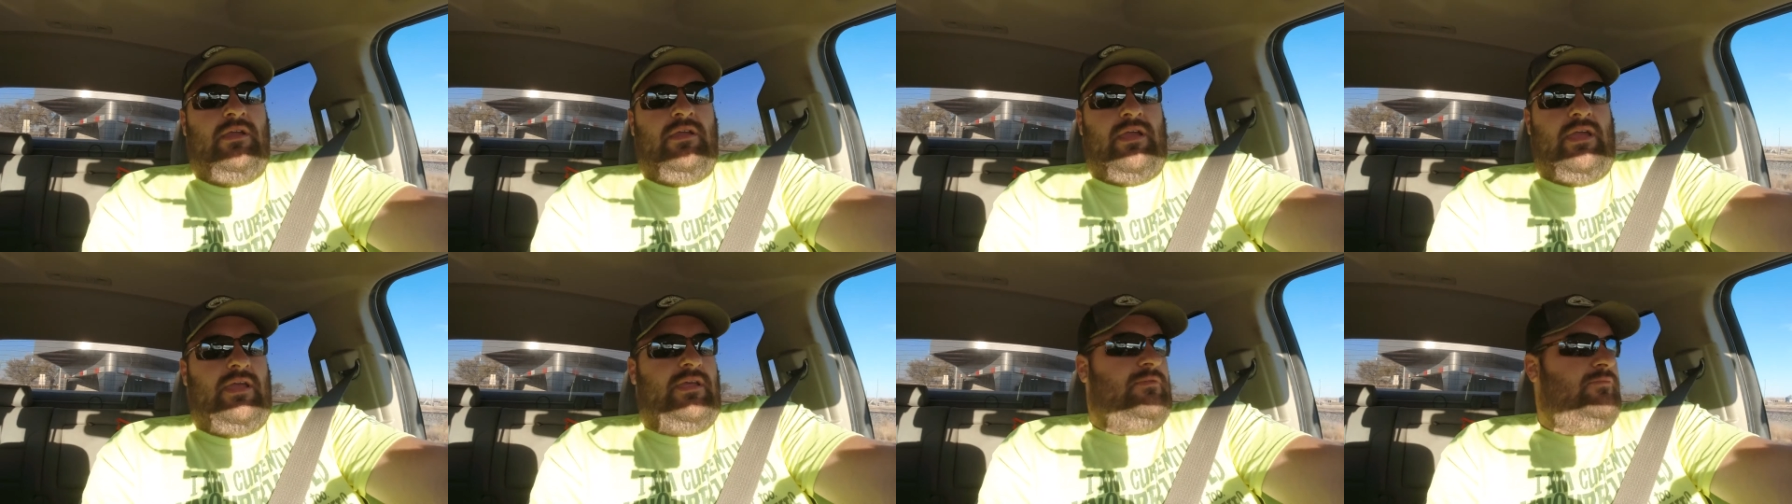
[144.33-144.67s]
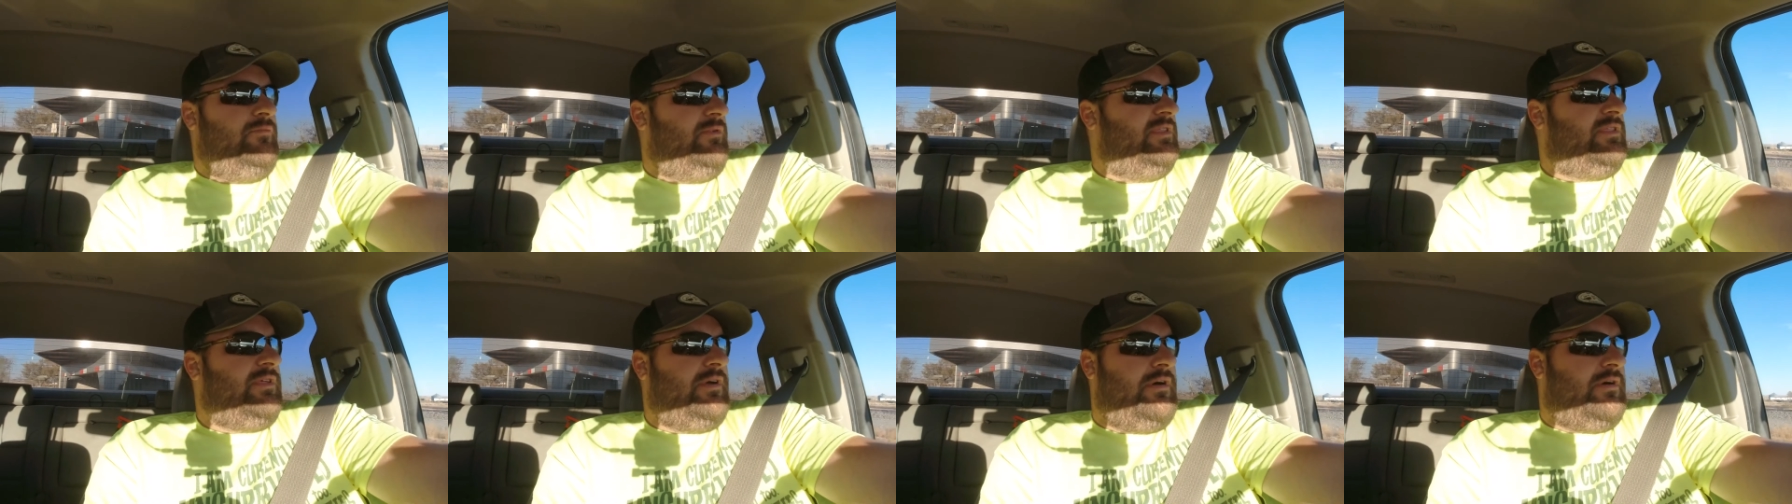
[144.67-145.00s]

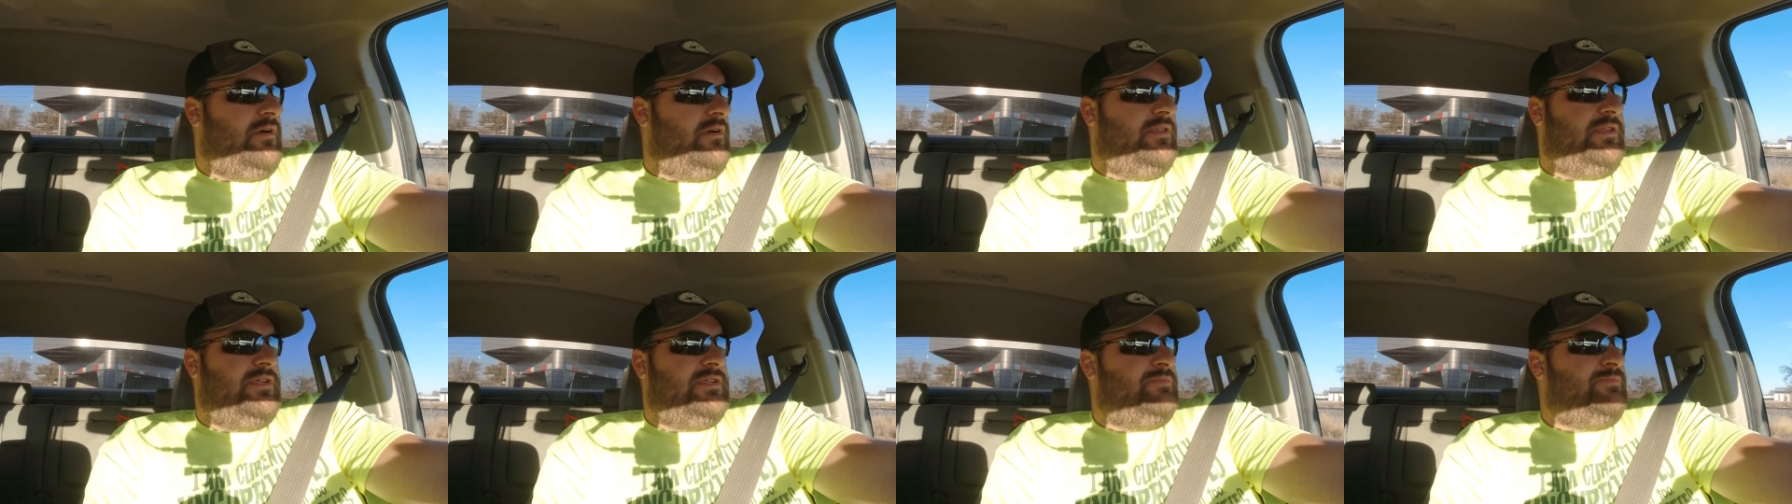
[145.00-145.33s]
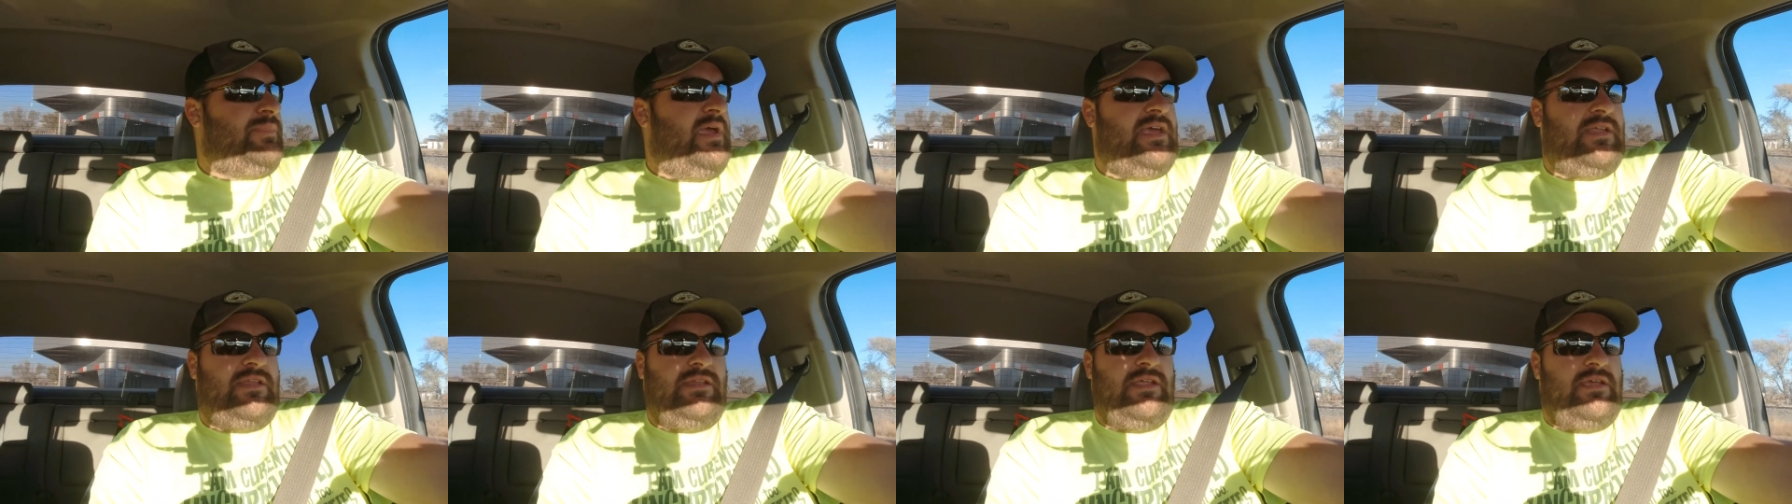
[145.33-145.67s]
And with all this
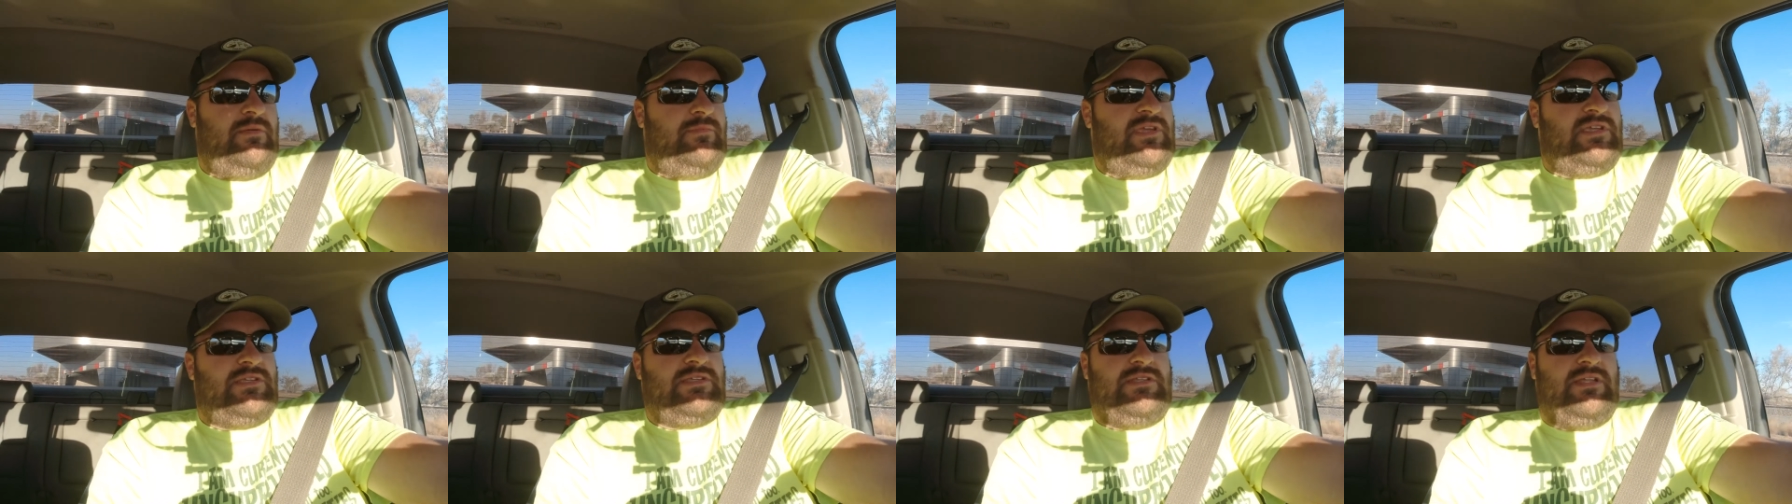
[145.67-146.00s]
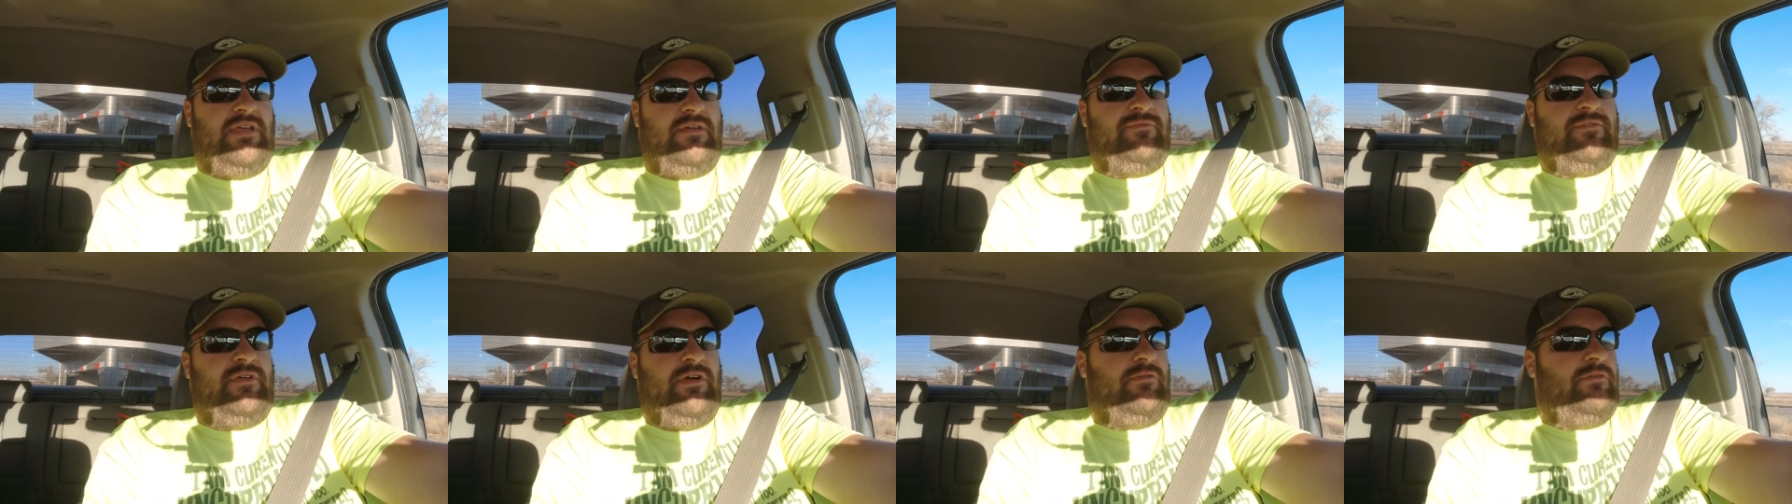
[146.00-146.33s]
pandemic
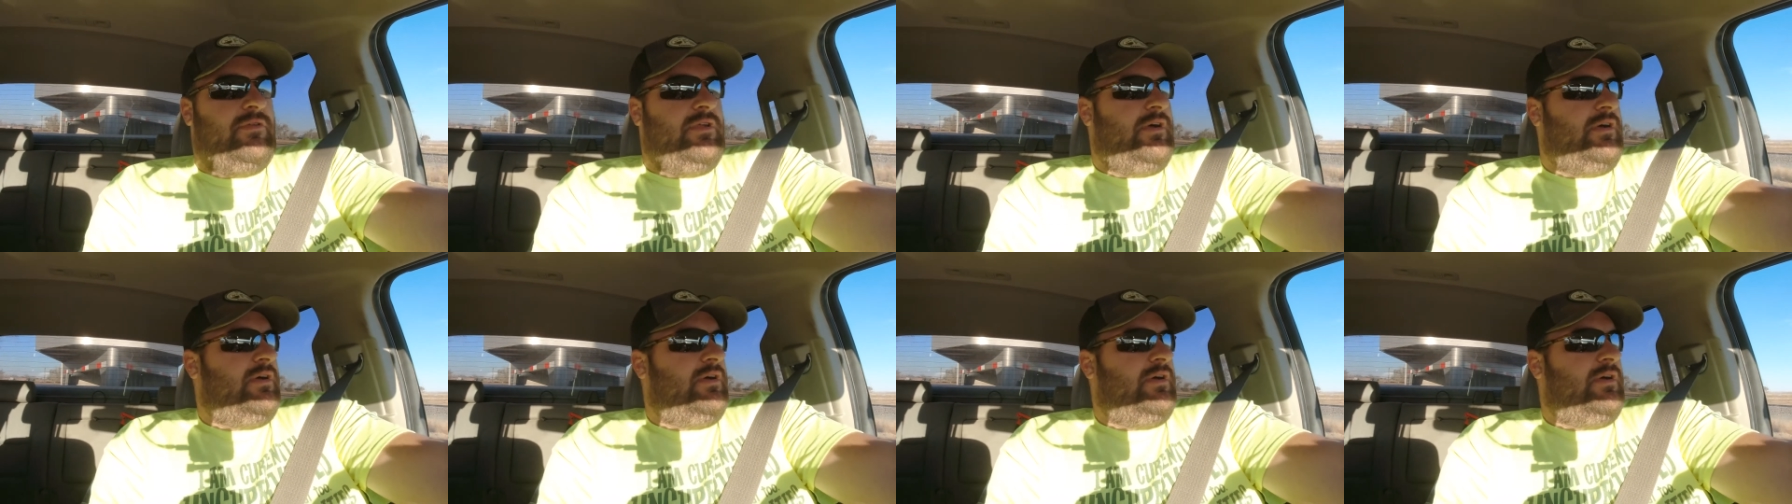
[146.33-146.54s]
stuff going